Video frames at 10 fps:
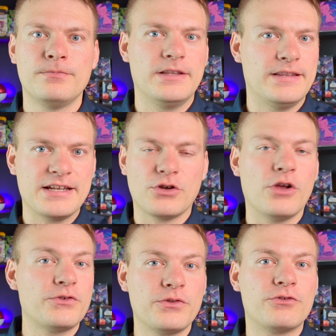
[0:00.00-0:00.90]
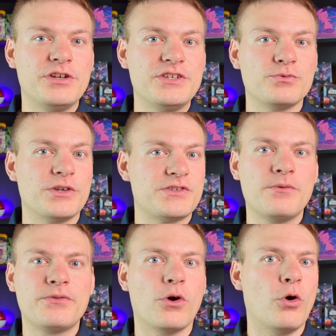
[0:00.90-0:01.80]
That's also the reason why some
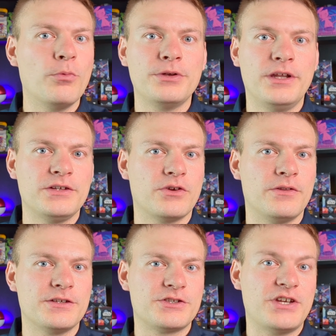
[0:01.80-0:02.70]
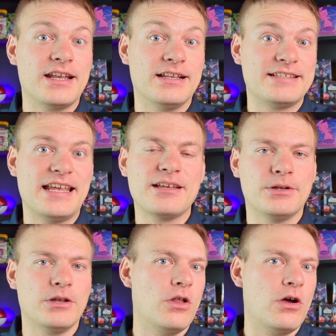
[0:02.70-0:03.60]
of the openings on this channel take a
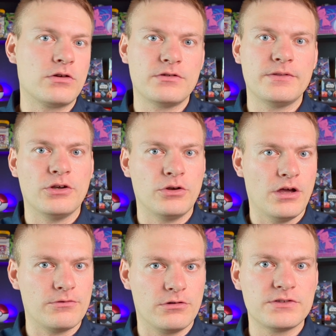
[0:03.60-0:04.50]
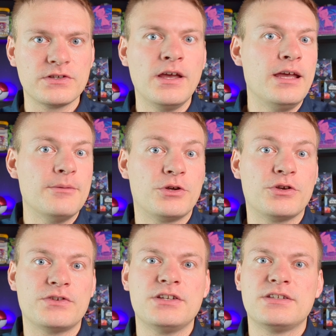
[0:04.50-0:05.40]
bit longer than on others,
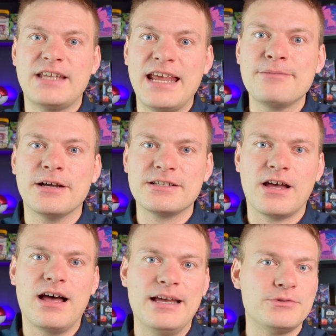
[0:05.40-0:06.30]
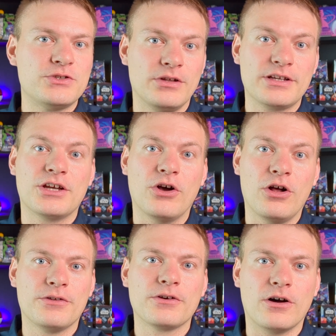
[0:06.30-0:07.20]
because I take my time to look at
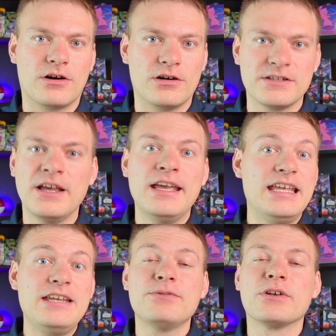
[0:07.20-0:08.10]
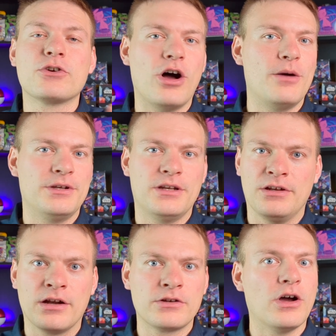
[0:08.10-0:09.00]
all the cards, even the common and
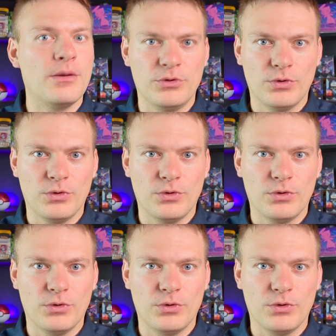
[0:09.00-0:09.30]
uncommon